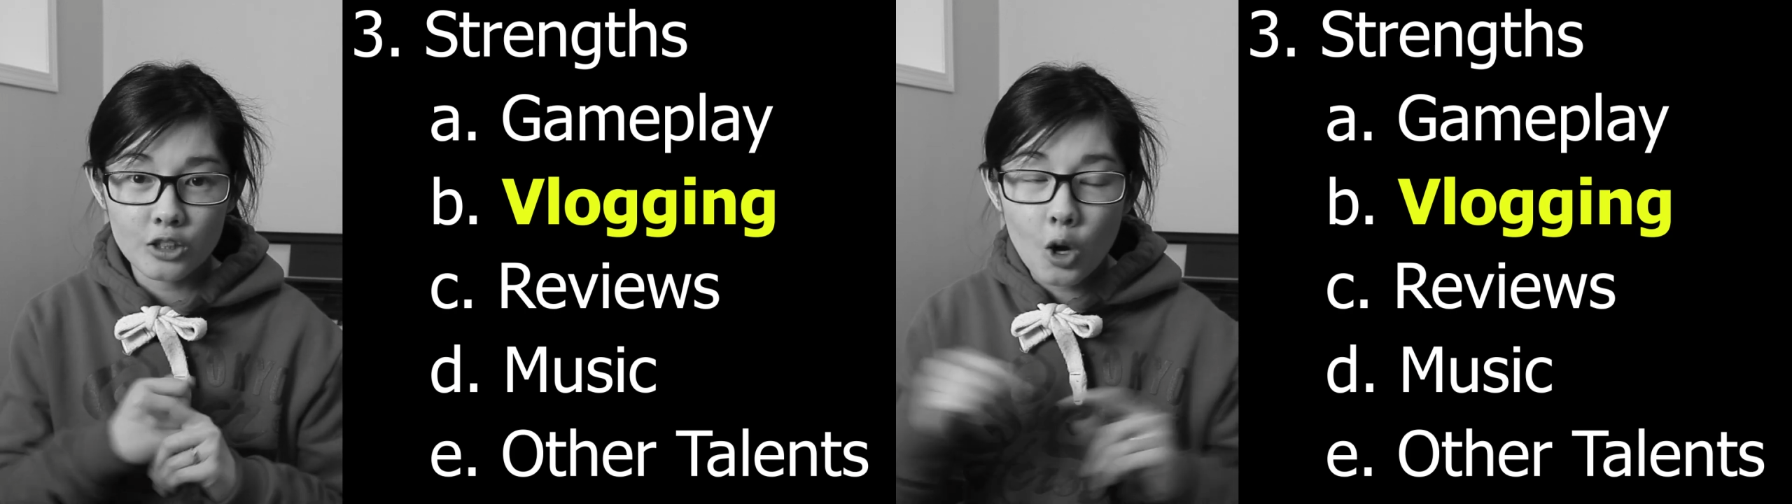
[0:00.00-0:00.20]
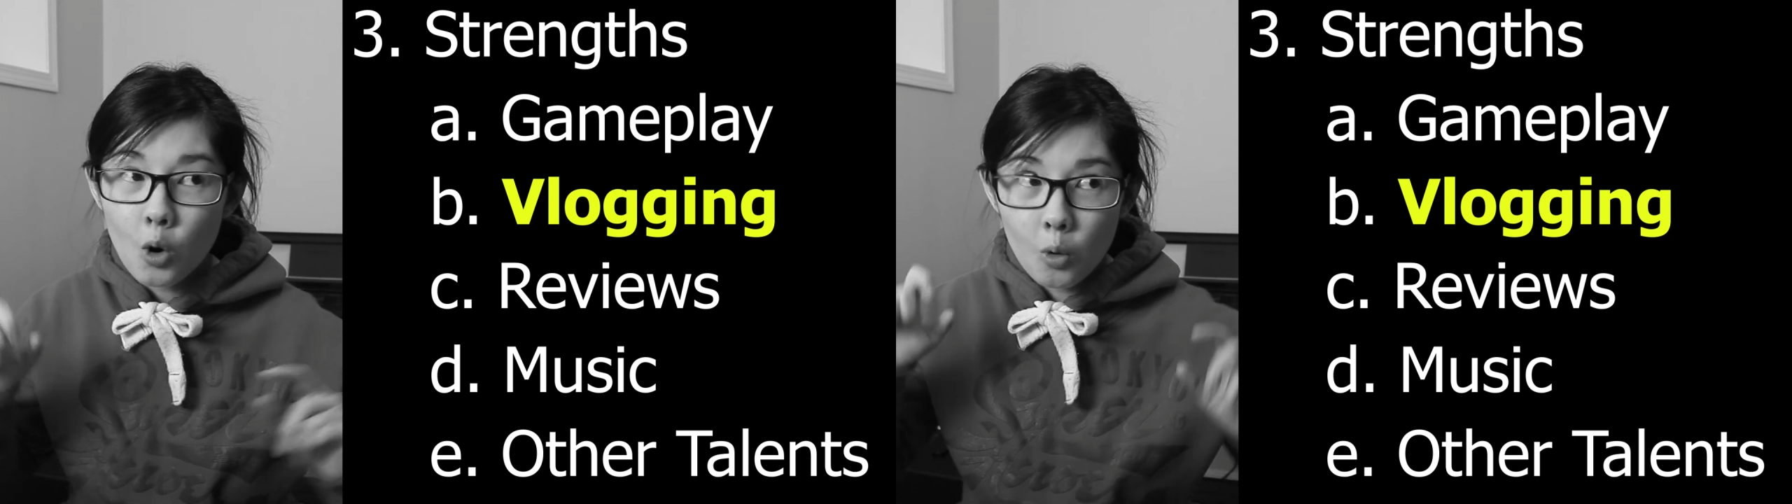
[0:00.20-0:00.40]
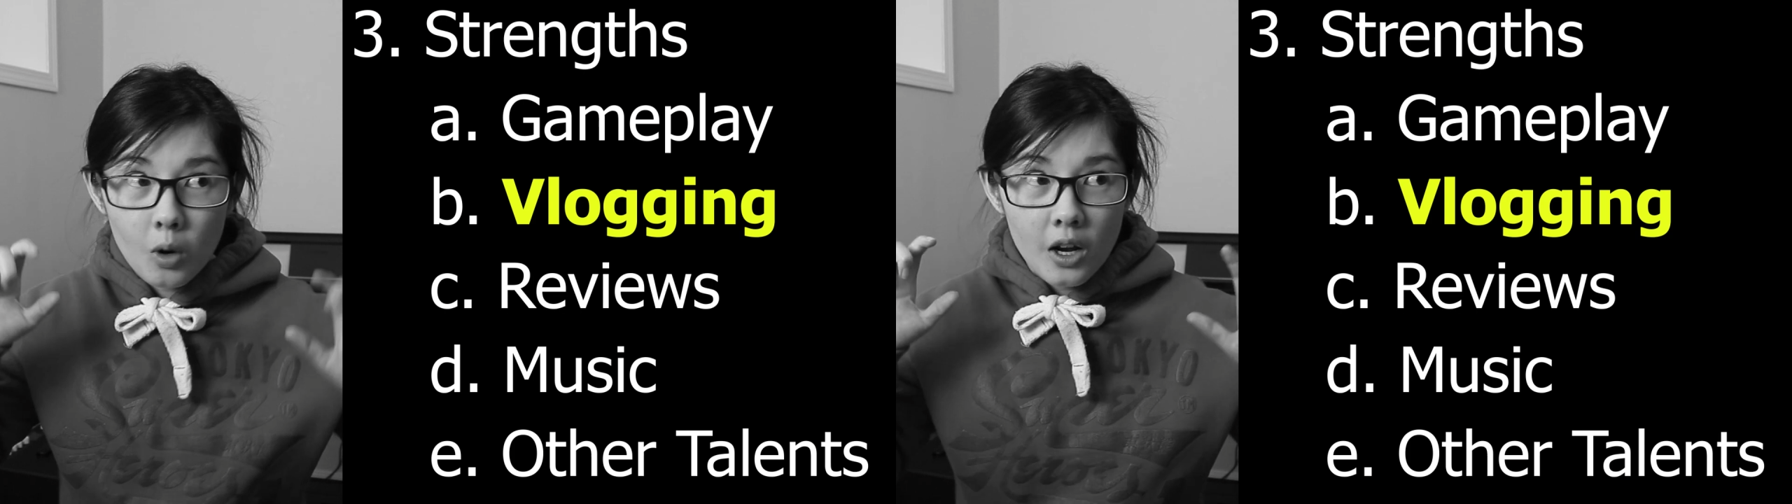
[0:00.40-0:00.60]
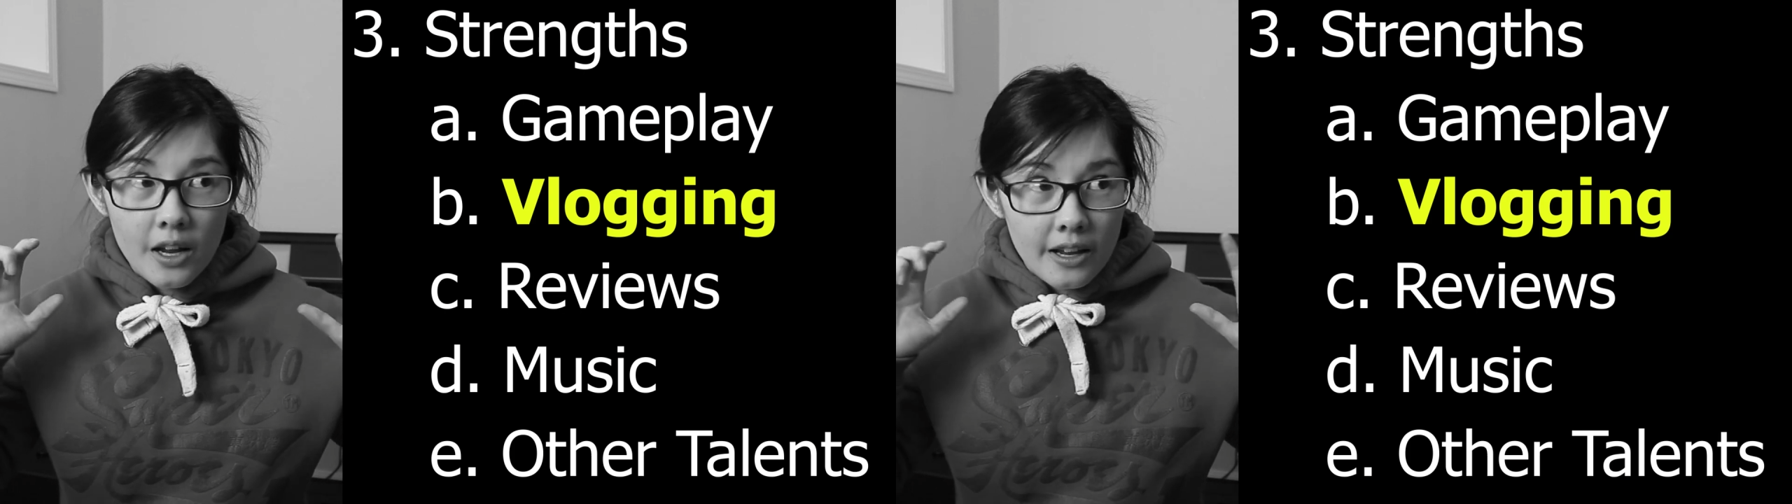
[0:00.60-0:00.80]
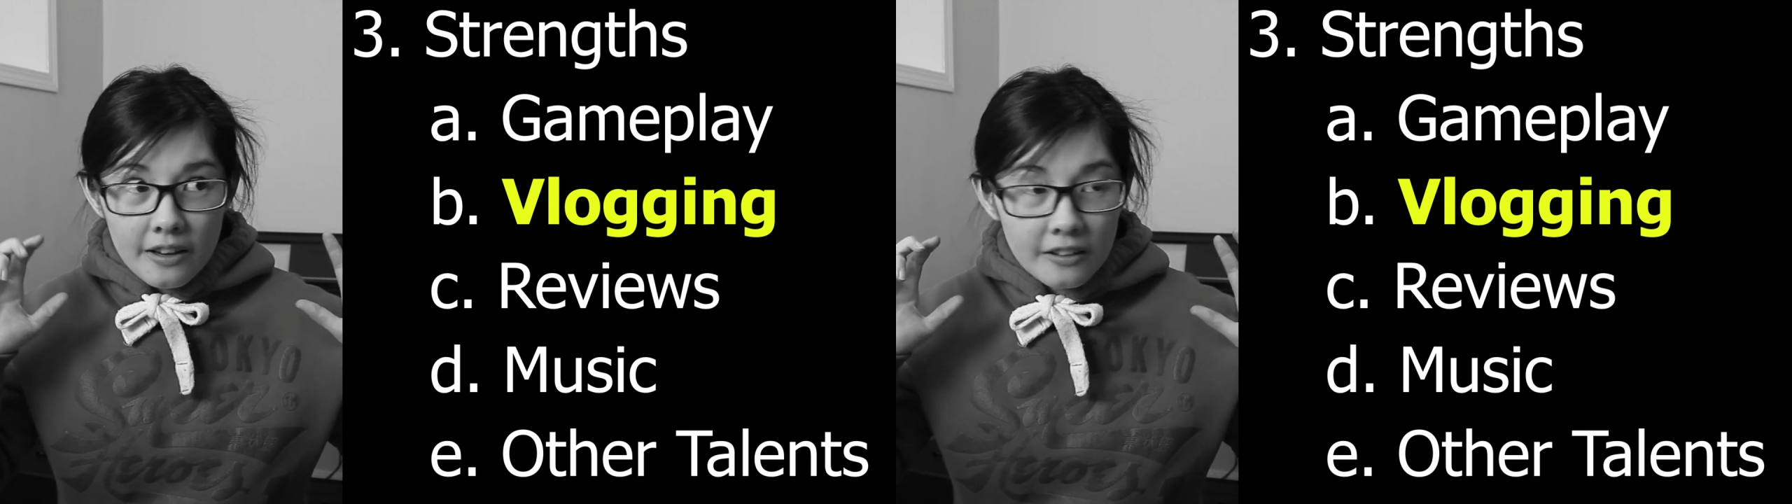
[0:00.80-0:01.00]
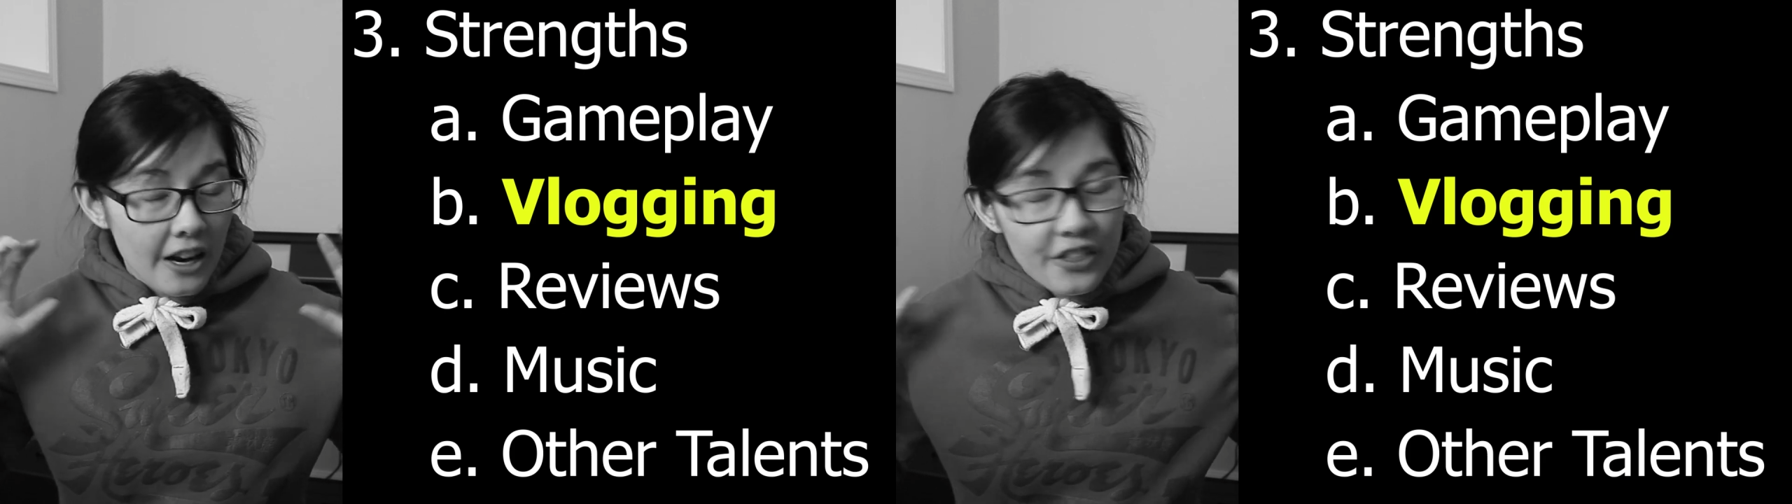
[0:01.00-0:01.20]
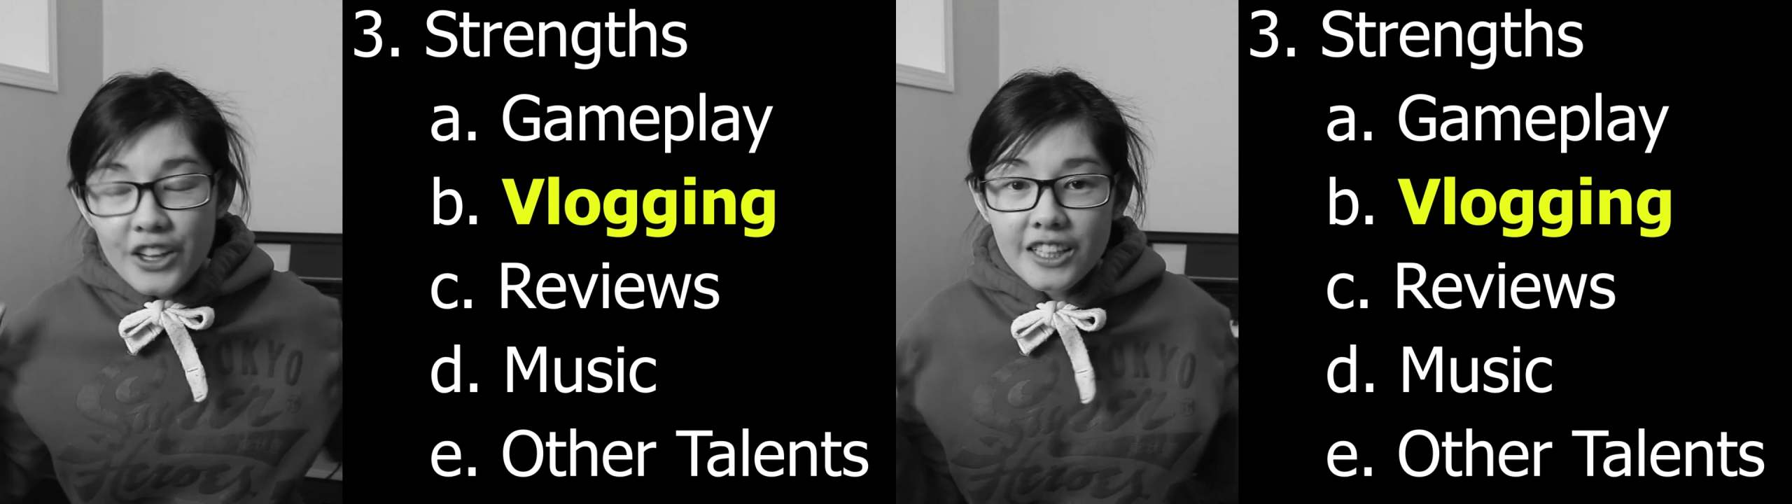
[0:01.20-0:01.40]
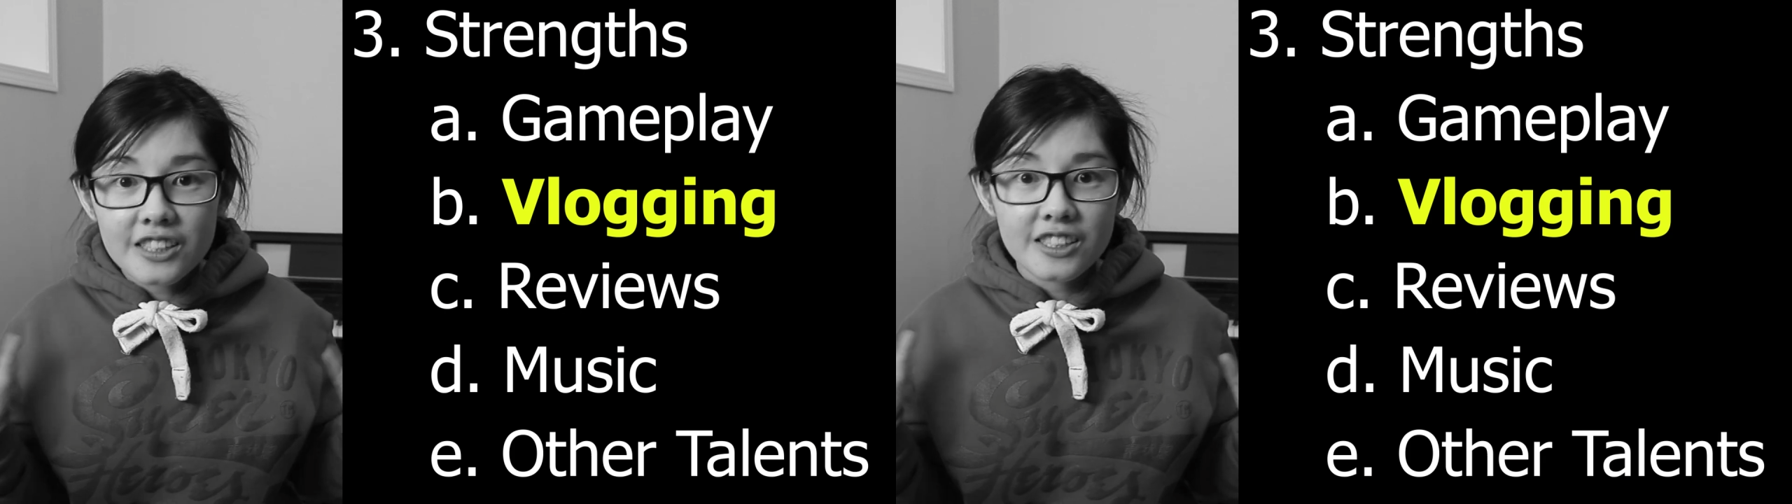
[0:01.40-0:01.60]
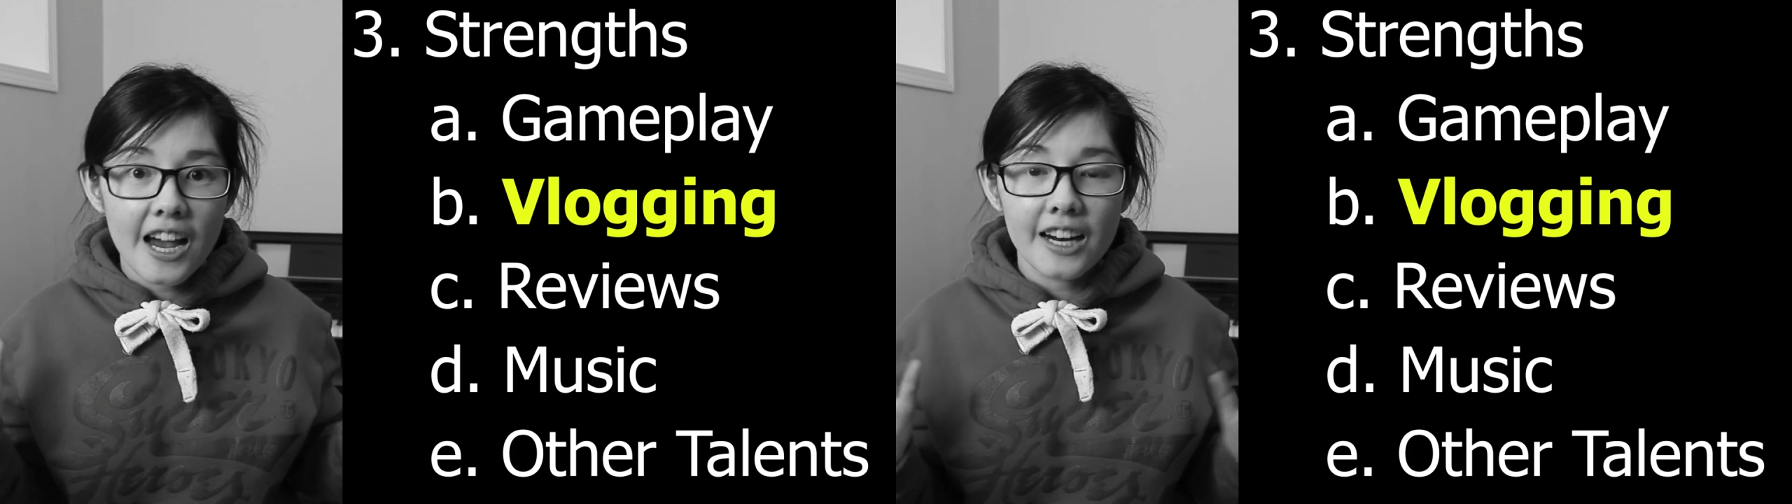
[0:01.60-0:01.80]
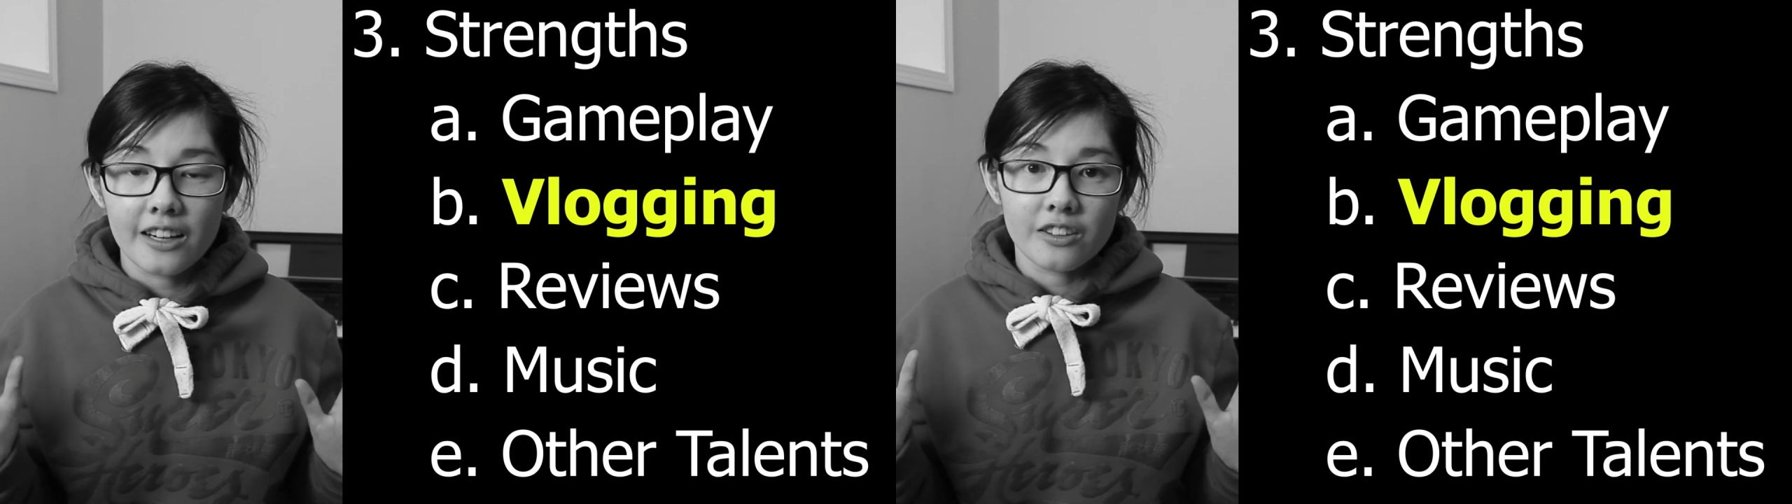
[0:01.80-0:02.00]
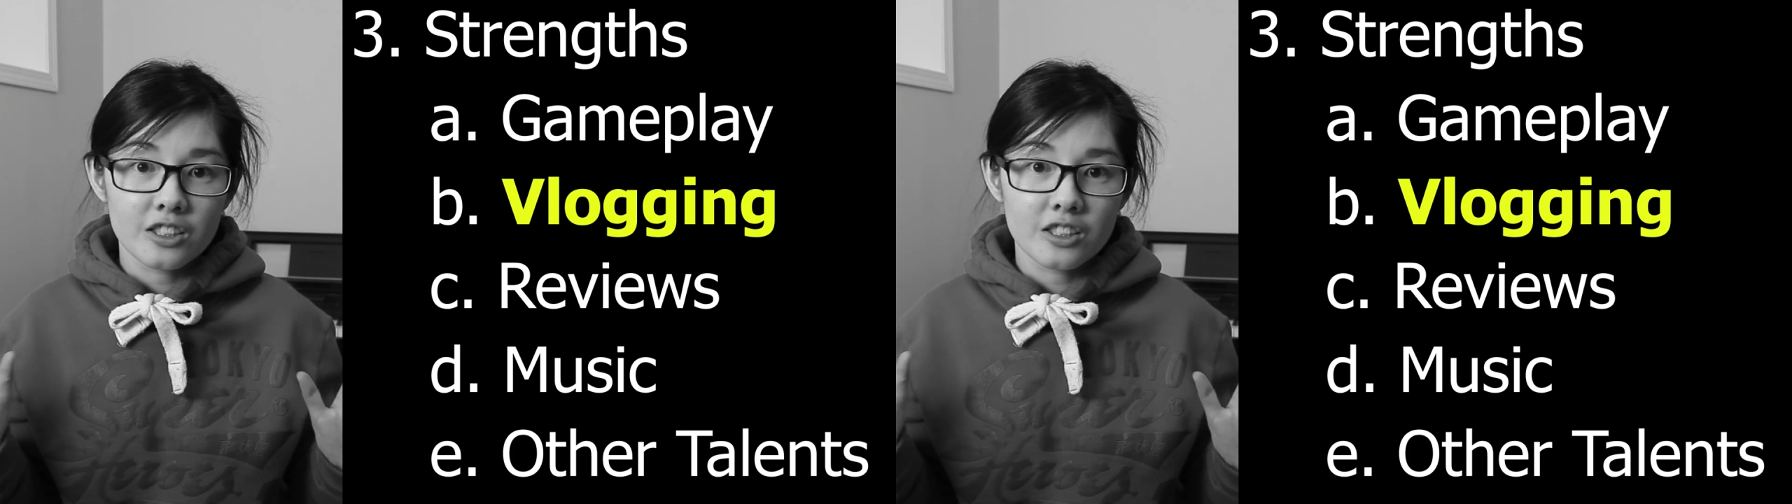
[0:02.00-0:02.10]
nothing exciting.